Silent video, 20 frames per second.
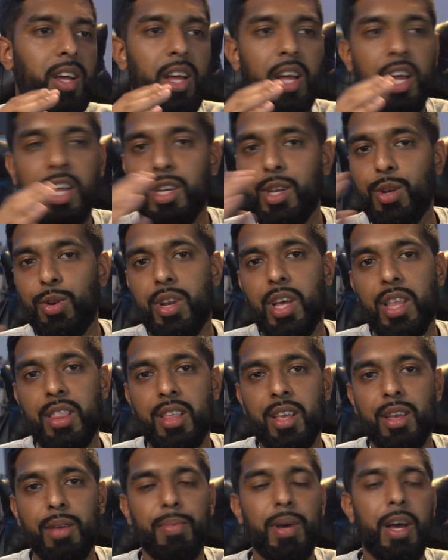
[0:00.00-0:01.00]
I knew
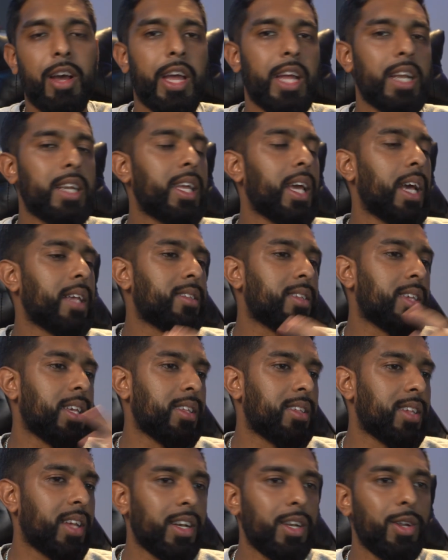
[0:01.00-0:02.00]
nothing about head
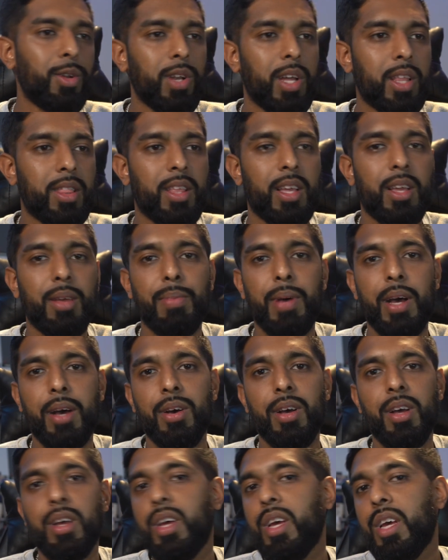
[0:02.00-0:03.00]
gaskets, I knew nothing
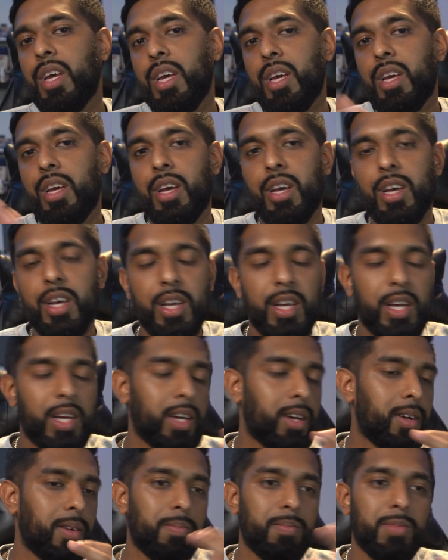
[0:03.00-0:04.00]
about
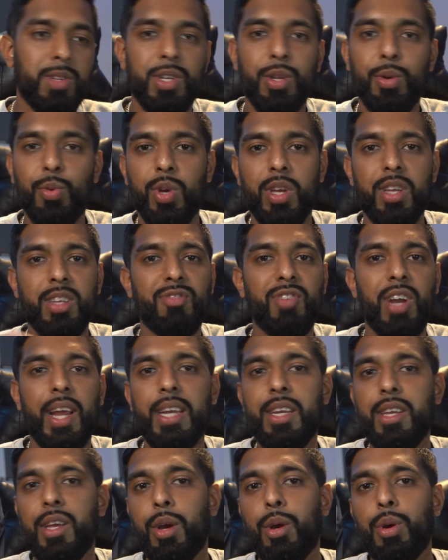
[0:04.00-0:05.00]
doing
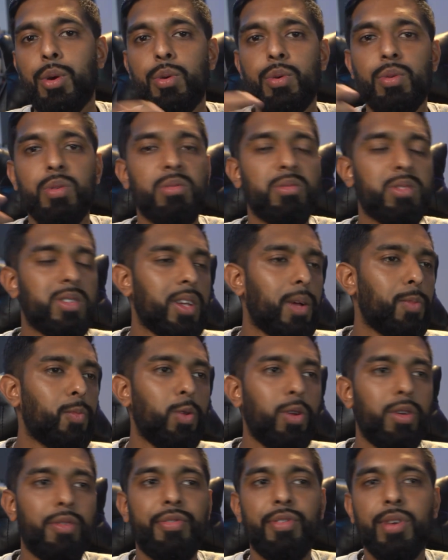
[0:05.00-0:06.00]
radio,
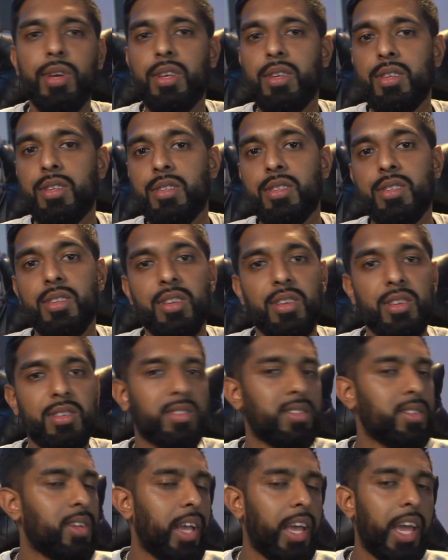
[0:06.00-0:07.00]
subwoofers,
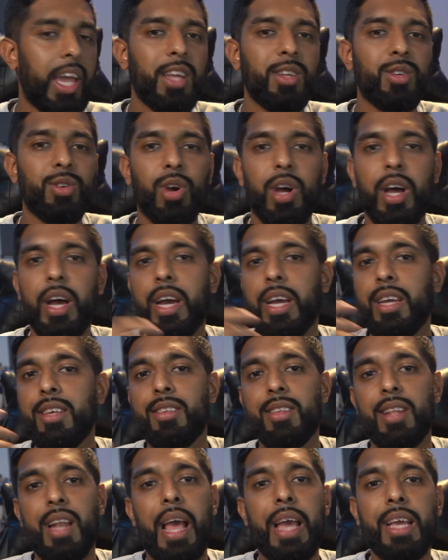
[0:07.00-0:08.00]
angel
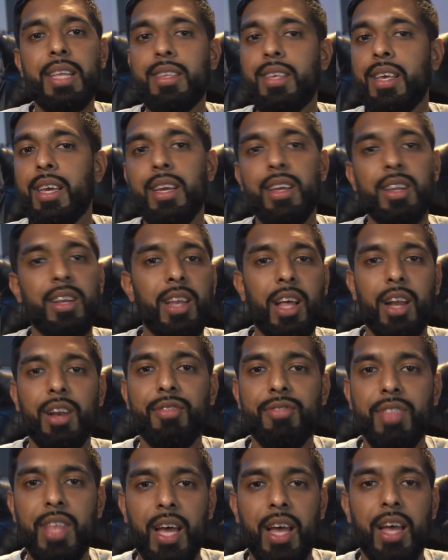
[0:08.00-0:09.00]
eyes, lighting, none
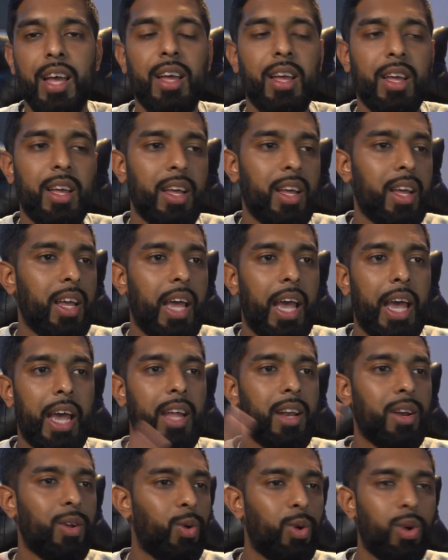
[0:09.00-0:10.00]
of that.
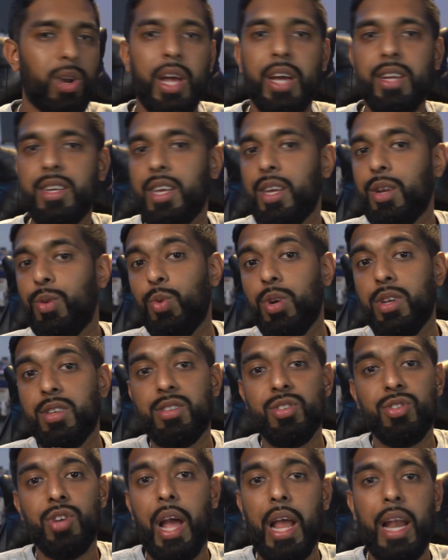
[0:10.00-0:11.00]
And all I did
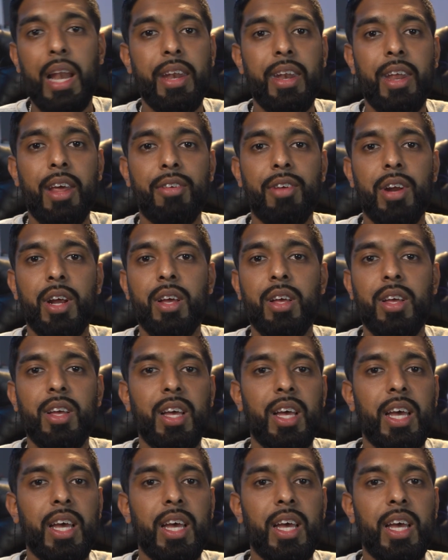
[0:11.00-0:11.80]
was trial and error.